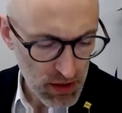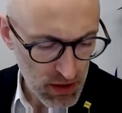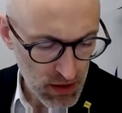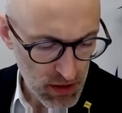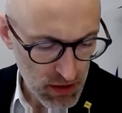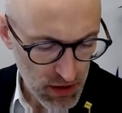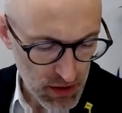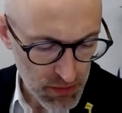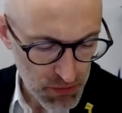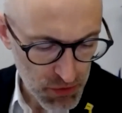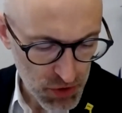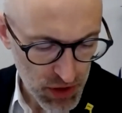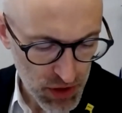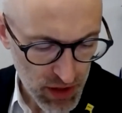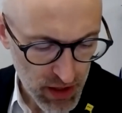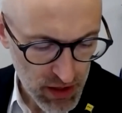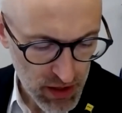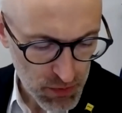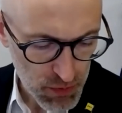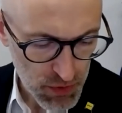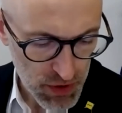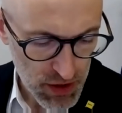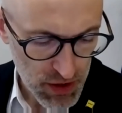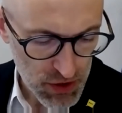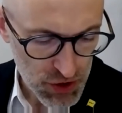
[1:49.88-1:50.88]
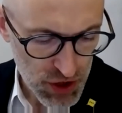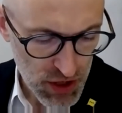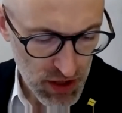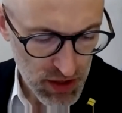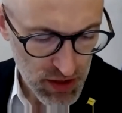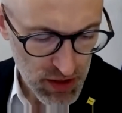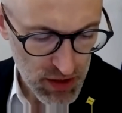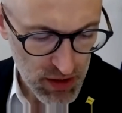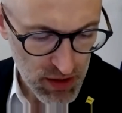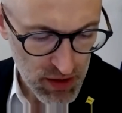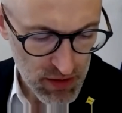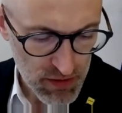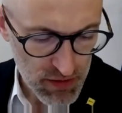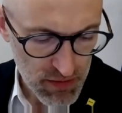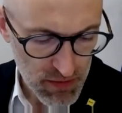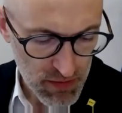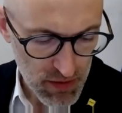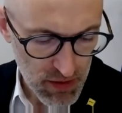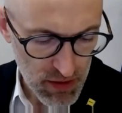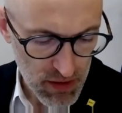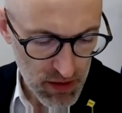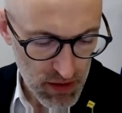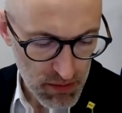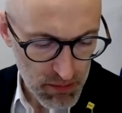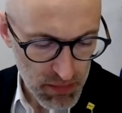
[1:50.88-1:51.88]
communicate with each other
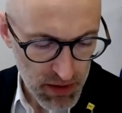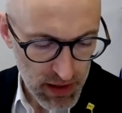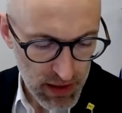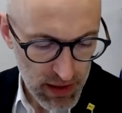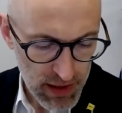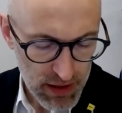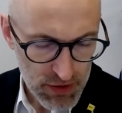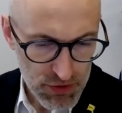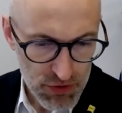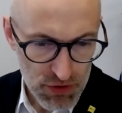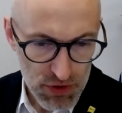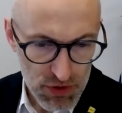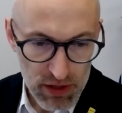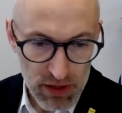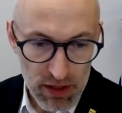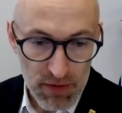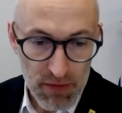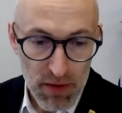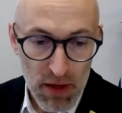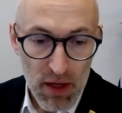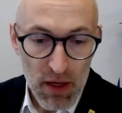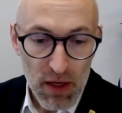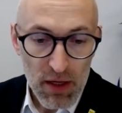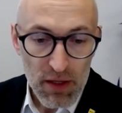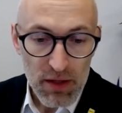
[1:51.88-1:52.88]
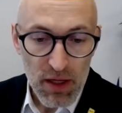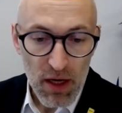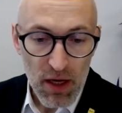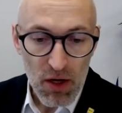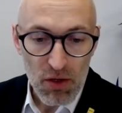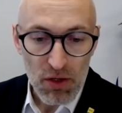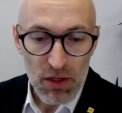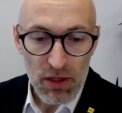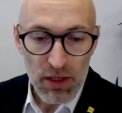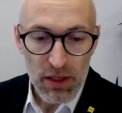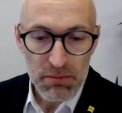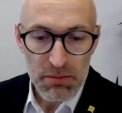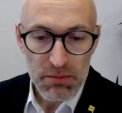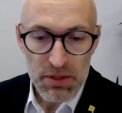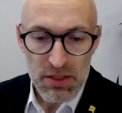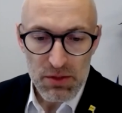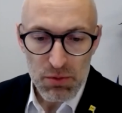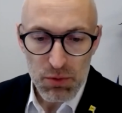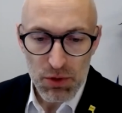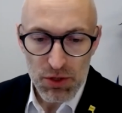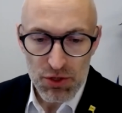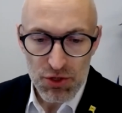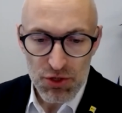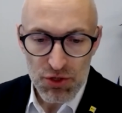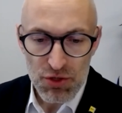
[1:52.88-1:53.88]
bilaterally. Now, let me
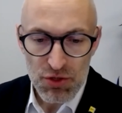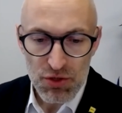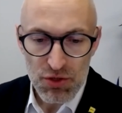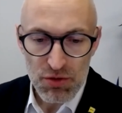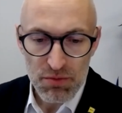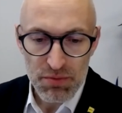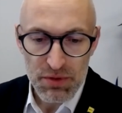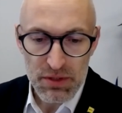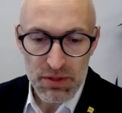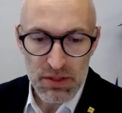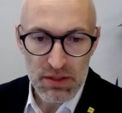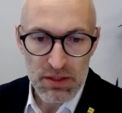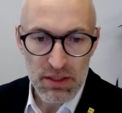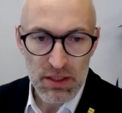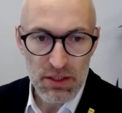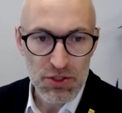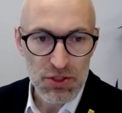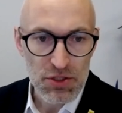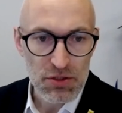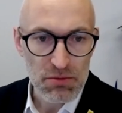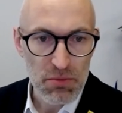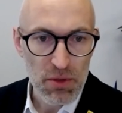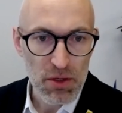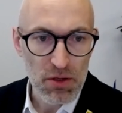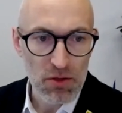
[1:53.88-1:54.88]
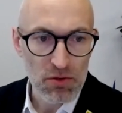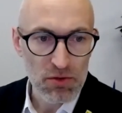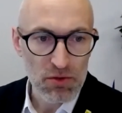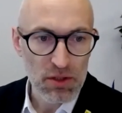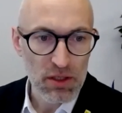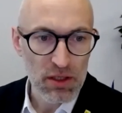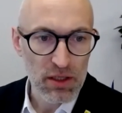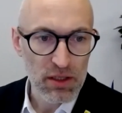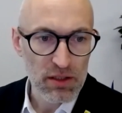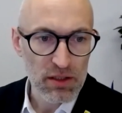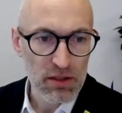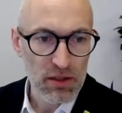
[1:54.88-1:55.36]
switch to presentation mode, and